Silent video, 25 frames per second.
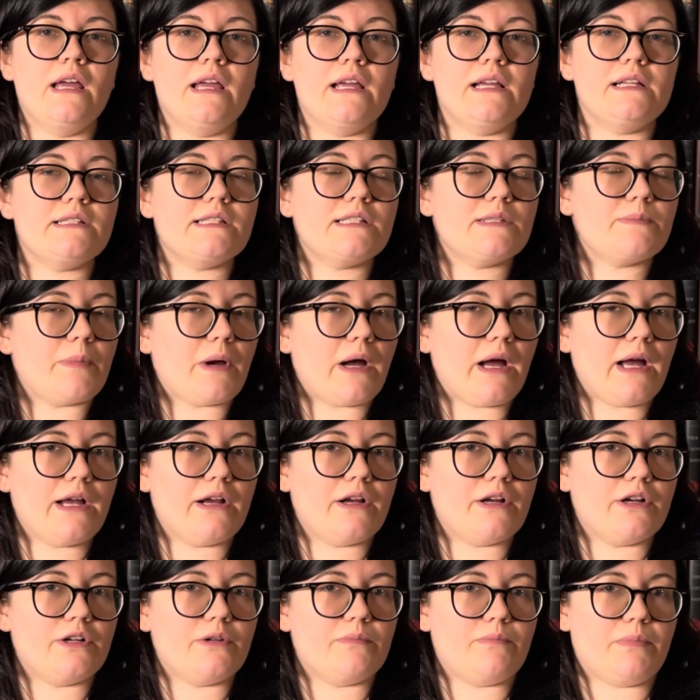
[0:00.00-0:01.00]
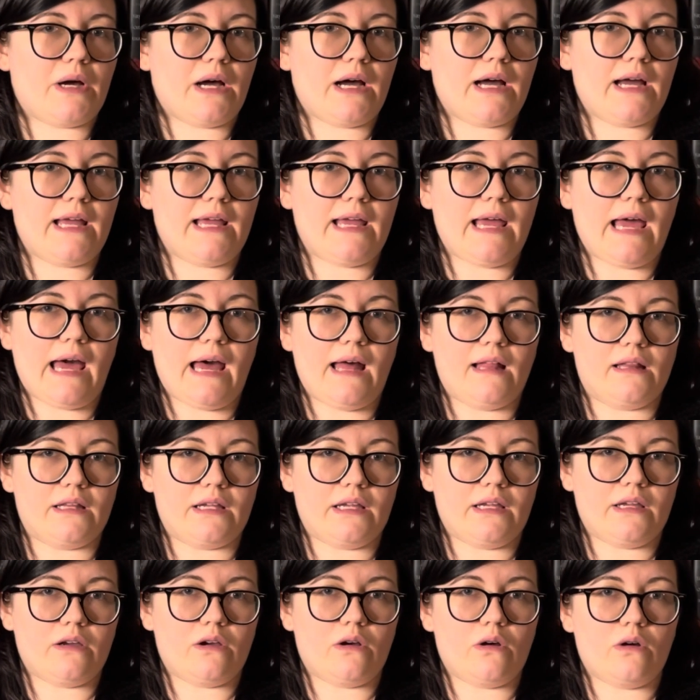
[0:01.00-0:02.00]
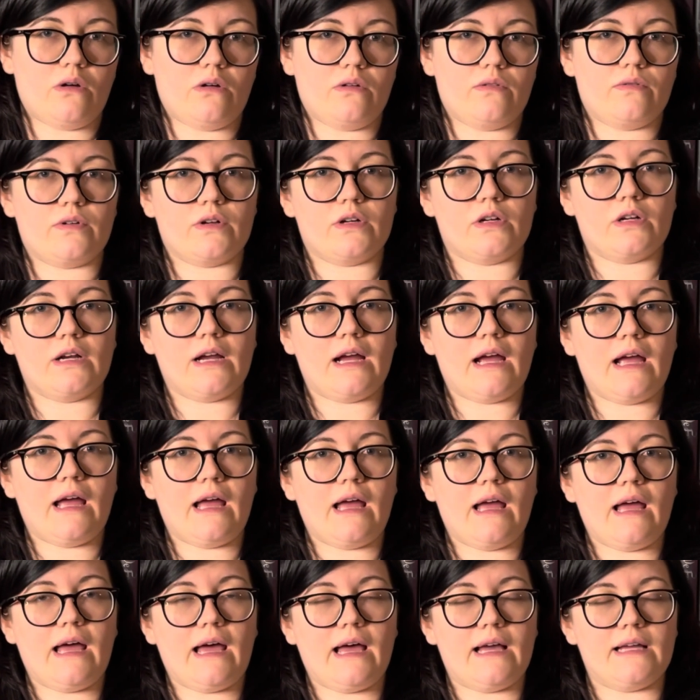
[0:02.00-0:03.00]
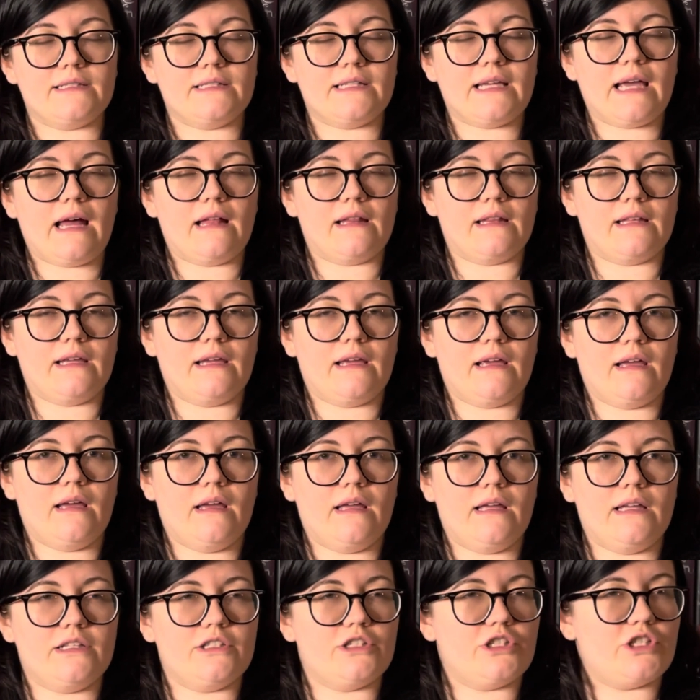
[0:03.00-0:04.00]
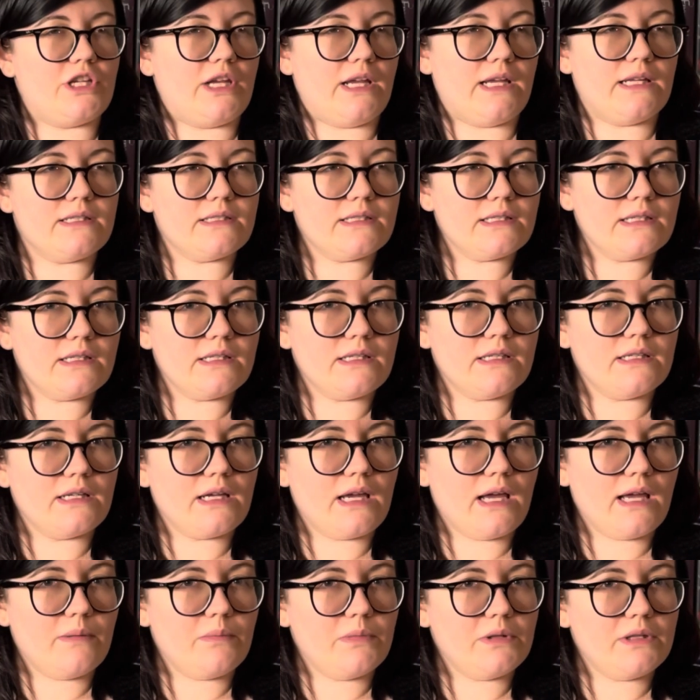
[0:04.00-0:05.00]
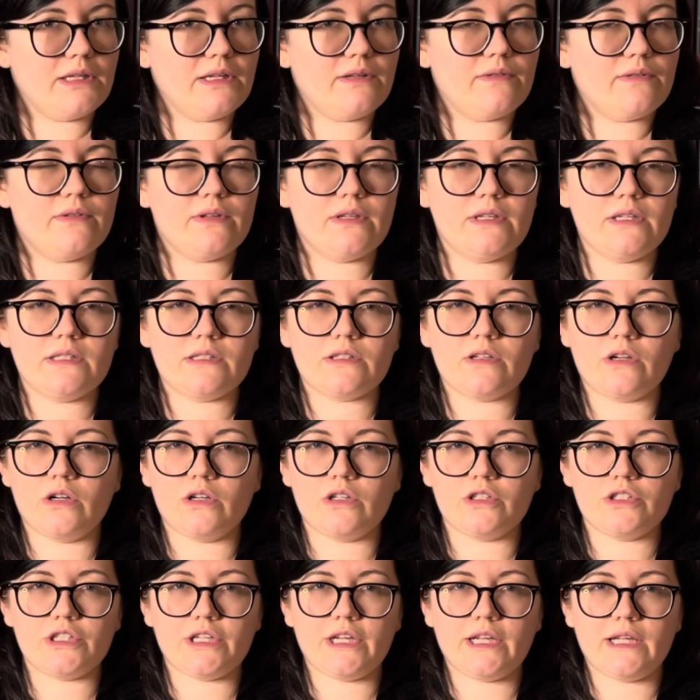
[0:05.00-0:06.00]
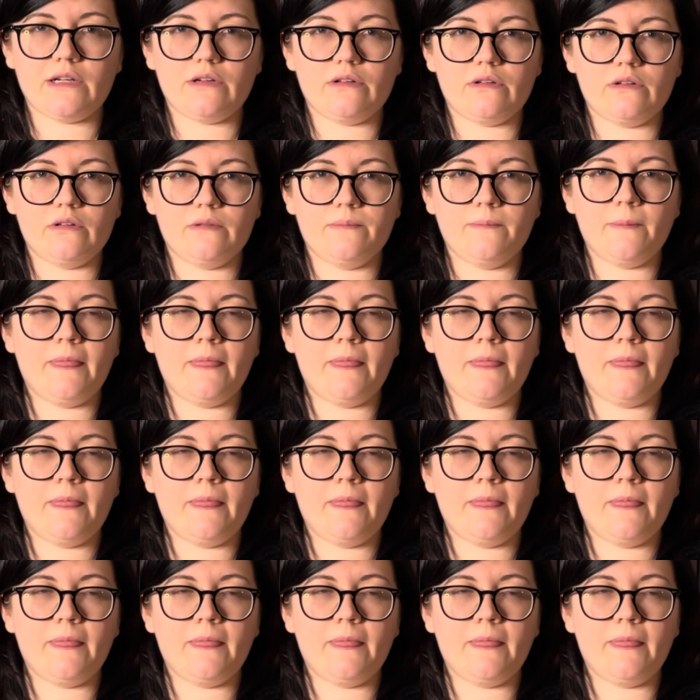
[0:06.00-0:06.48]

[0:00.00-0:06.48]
inspired by Addie over at Addie Enchanted, I believe is her channel.